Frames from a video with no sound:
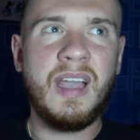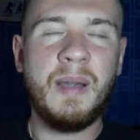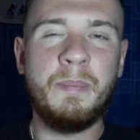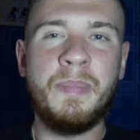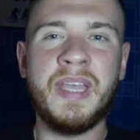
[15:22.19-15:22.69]

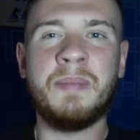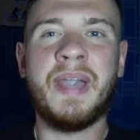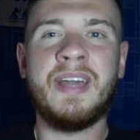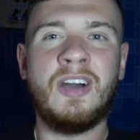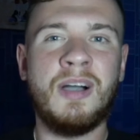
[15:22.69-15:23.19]
a big
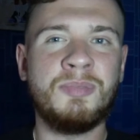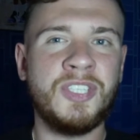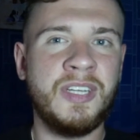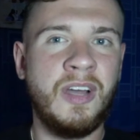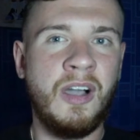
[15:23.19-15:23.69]
man
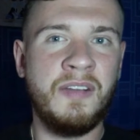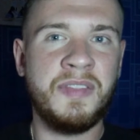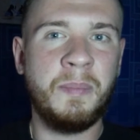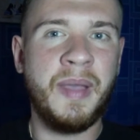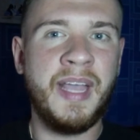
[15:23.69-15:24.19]
option off
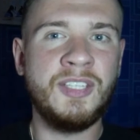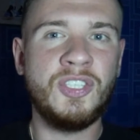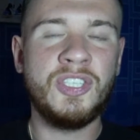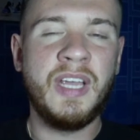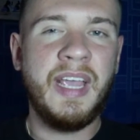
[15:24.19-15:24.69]
the
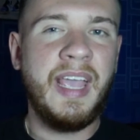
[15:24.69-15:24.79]
bench